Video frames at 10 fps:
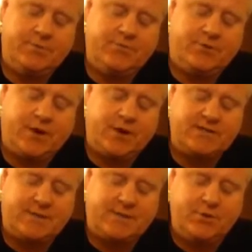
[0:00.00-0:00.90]
Before,
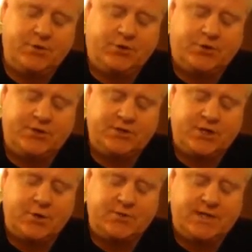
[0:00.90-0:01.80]
as I'm doing the cut,
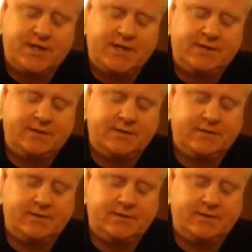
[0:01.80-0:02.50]
this goes in.